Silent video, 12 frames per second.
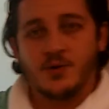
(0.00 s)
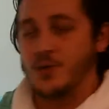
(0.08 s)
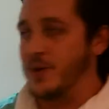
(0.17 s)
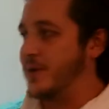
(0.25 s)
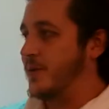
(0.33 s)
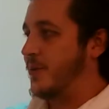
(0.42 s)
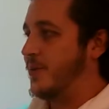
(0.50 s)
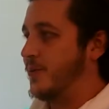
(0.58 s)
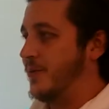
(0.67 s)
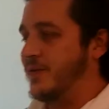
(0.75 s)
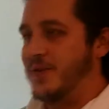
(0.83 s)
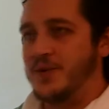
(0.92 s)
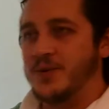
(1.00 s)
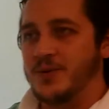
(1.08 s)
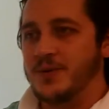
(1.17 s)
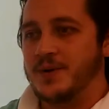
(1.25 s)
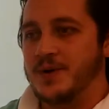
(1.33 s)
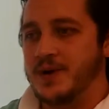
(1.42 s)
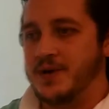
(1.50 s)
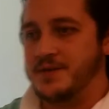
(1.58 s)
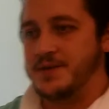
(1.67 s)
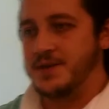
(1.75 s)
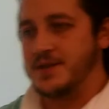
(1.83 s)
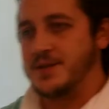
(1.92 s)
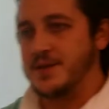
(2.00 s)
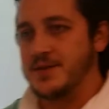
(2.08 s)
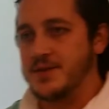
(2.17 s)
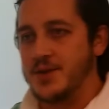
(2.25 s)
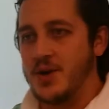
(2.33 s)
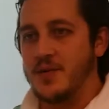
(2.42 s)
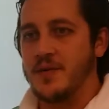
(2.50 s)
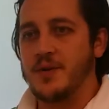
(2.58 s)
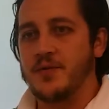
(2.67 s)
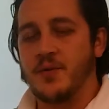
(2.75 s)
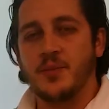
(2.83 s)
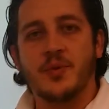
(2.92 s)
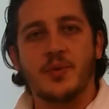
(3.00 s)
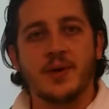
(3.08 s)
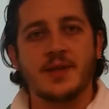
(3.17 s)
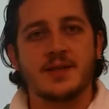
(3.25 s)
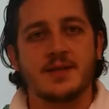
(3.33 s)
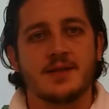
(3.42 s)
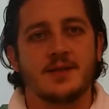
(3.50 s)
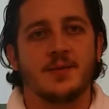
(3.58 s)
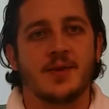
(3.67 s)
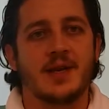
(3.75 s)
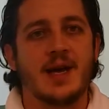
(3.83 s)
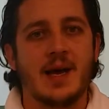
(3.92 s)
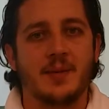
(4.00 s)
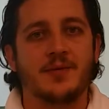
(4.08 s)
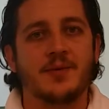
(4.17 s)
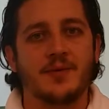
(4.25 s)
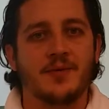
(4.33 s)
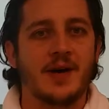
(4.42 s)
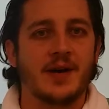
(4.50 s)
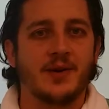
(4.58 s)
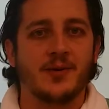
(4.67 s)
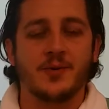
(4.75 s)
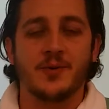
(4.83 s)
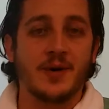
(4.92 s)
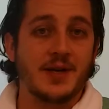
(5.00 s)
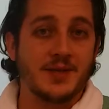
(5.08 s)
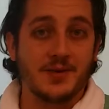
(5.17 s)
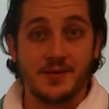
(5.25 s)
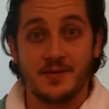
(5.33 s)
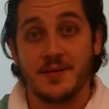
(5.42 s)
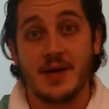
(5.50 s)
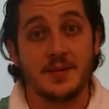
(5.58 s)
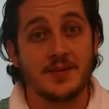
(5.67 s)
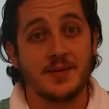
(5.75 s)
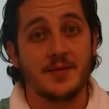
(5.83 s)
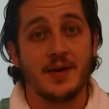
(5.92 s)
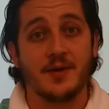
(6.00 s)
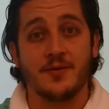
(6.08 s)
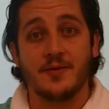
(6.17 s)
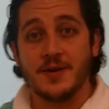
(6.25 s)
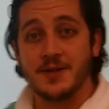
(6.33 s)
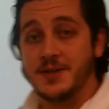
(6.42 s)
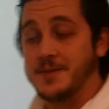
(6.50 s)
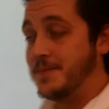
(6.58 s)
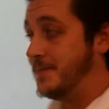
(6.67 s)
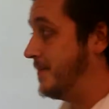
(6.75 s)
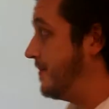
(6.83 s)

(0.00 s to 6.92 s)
quick review of just solving for points with an absolute value equation or absolute value function.